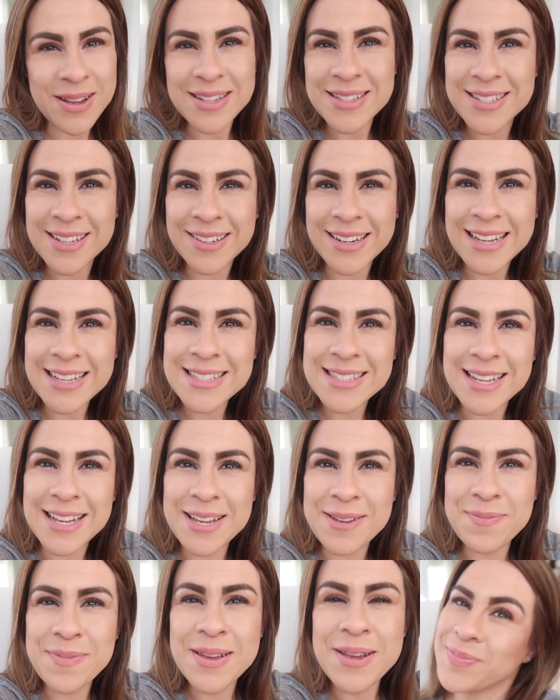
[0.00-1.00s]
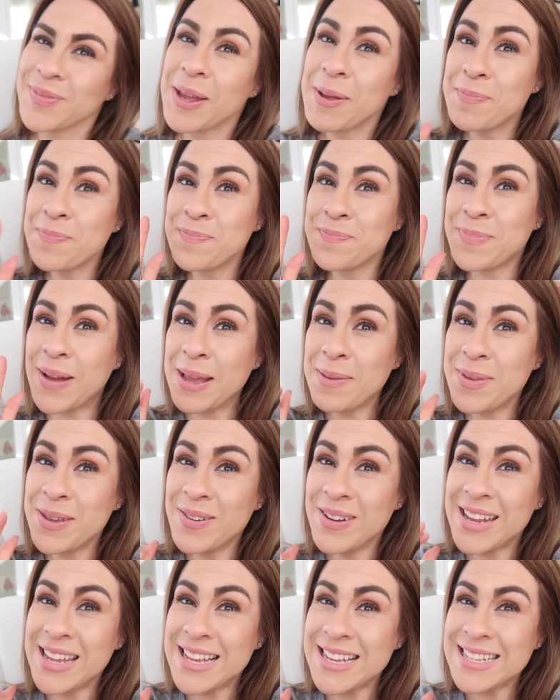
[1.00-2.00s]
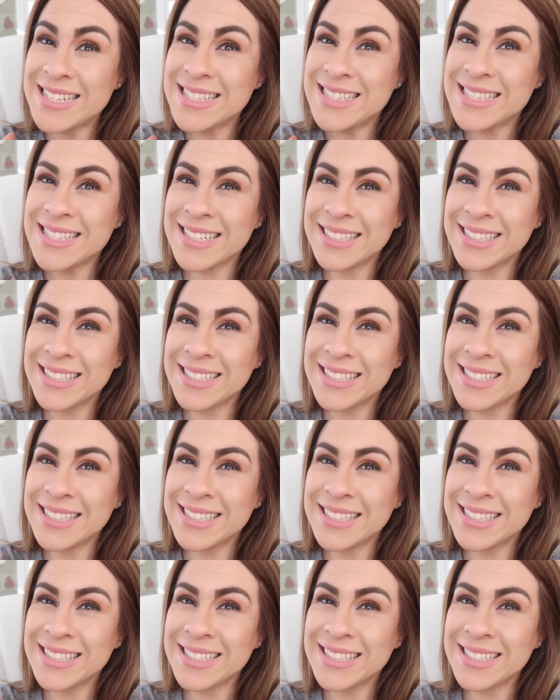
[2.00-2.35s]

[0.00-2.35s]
Until next time. Bye, beauties.